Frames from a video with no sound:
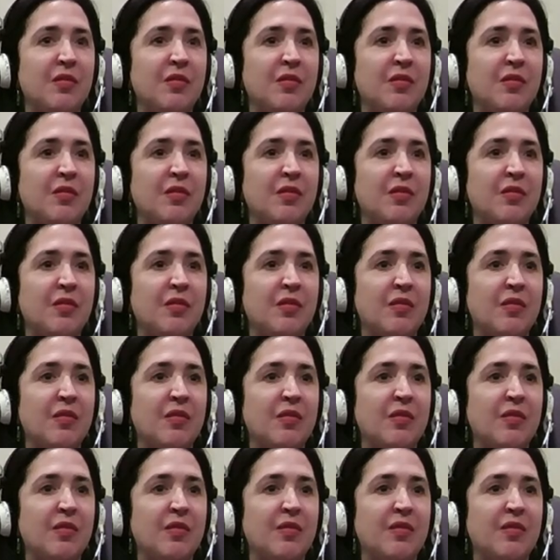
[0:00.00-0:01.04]

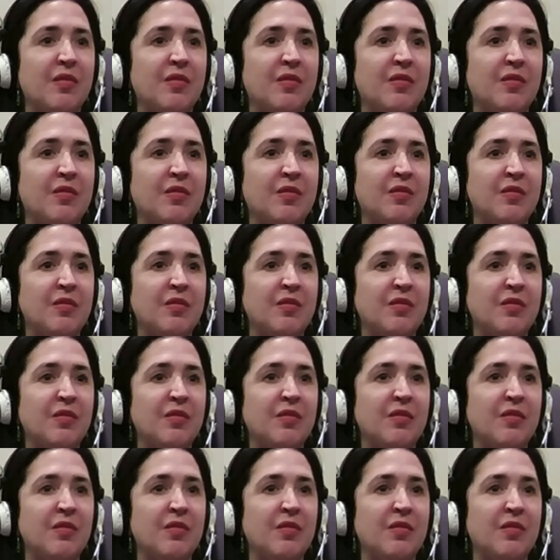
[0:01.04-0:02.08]

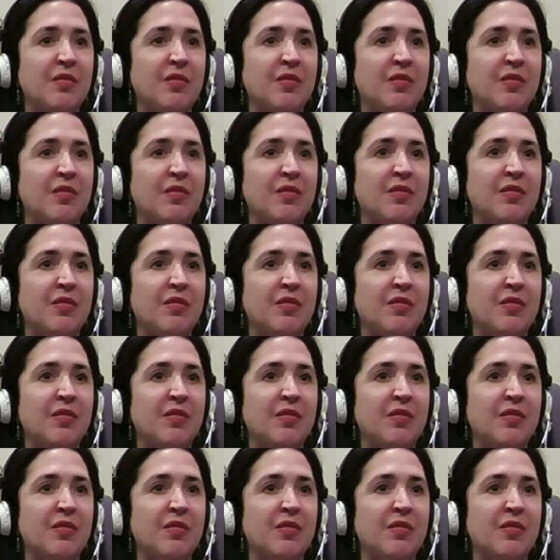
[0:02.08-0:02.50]
No words are spoken by the person on screen.